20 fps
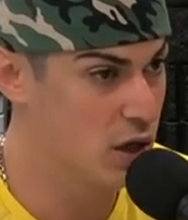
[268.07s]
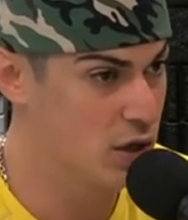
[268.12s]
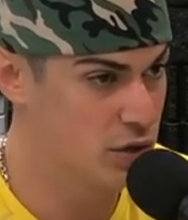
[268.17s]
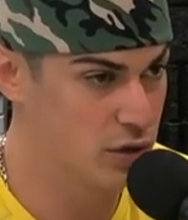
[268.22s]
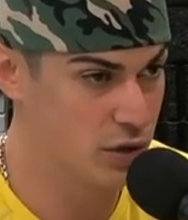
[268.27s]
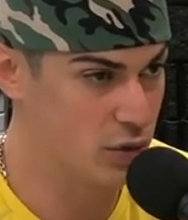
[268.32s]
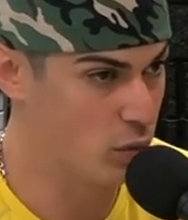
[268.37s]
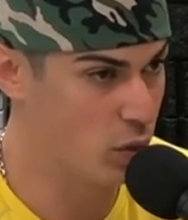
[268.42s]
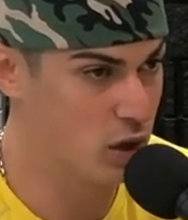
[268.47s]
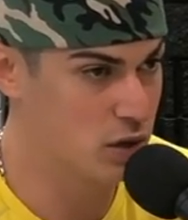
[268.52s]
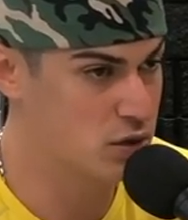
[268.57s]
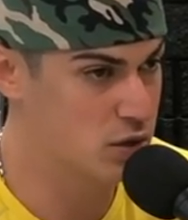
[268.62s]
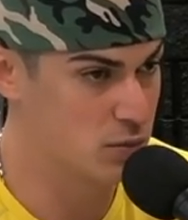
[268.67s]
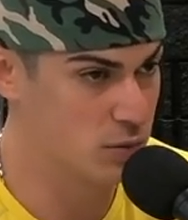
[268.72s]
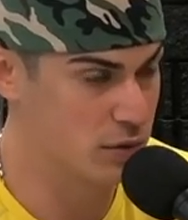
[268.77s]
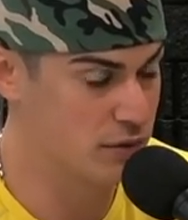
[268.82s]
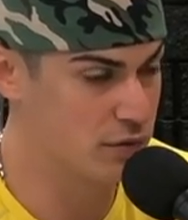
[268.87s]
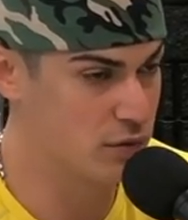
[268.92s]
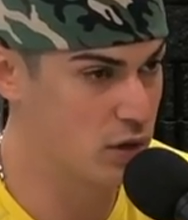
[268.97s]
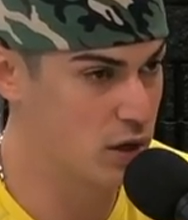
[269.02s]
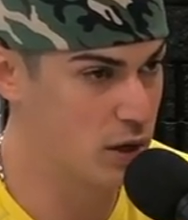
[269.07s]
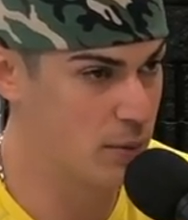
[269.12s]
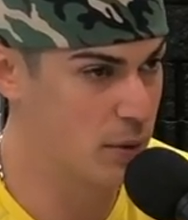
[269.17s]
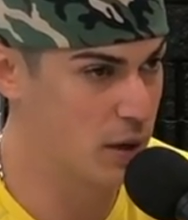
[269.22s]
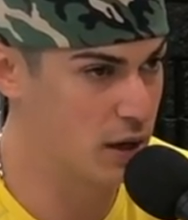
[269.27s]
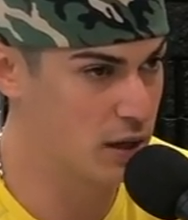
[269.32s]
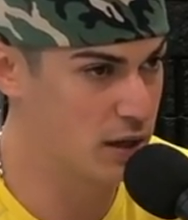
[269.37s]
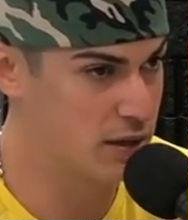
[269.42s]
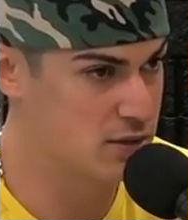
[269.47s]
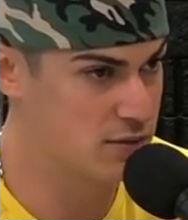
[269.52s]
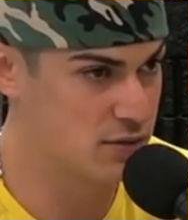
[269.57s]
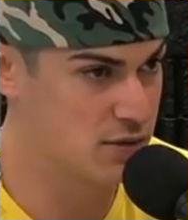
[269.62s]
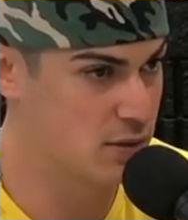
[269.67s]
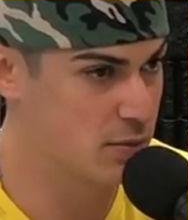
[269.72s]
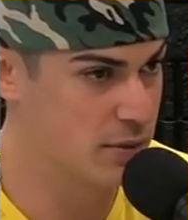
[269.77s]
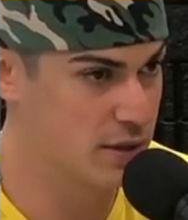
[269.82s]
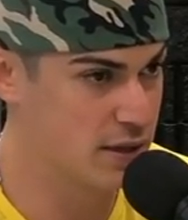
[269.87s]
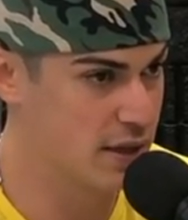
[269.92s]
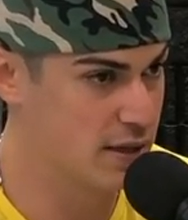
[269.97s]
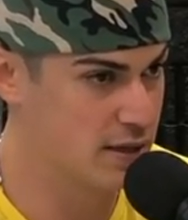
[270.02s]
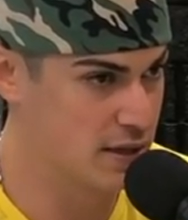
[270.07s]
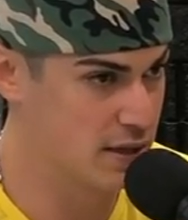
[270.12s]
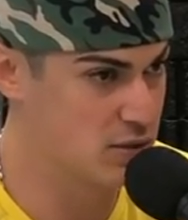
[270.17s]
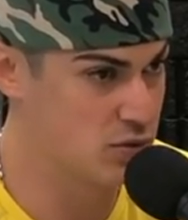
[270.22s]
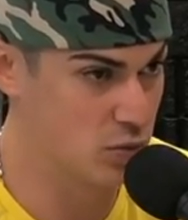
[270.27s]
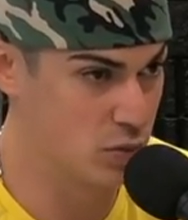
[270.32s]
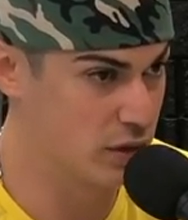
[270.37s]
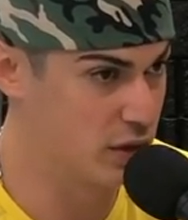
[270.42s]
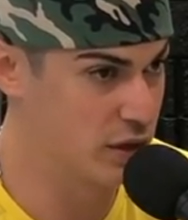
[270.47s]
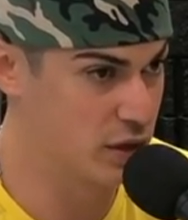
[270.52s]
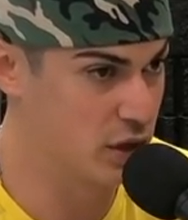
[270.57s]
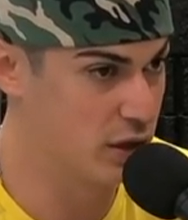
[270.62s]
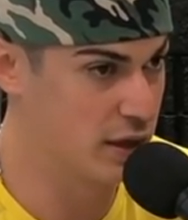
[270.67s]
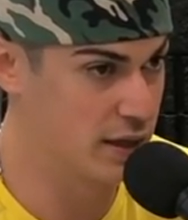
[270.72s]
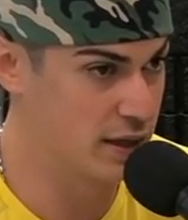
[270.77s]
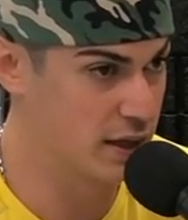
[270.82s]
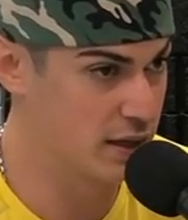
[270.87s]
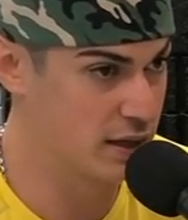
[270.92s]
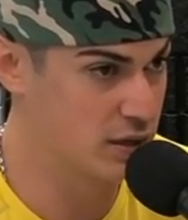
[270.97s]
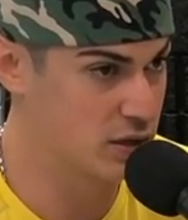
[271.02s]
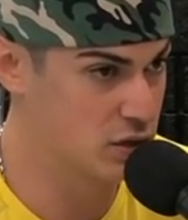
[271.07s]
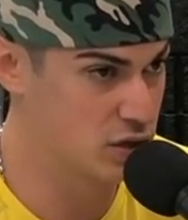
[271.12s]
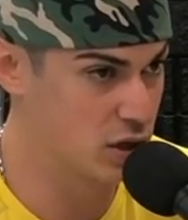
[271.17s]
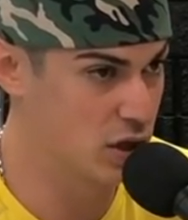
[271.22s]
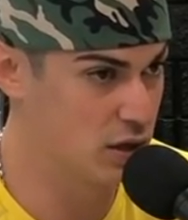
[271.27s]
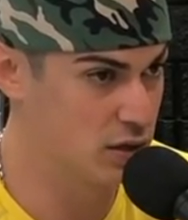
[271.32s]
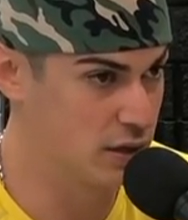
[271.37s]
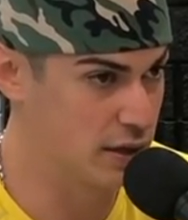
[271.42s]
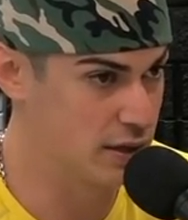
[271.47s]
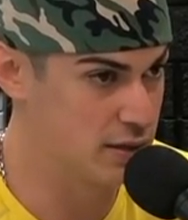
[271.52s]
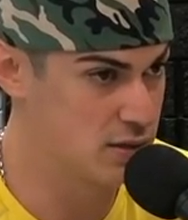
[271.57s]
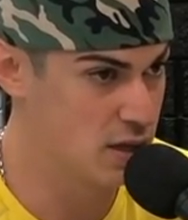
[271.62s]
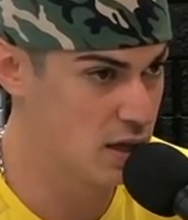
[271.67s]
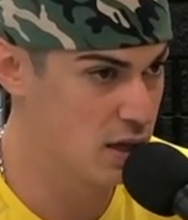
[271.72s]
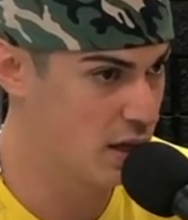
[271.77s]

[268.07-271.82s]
you can watch them on look up highlights of somebody that is really good at getting into shot lanes.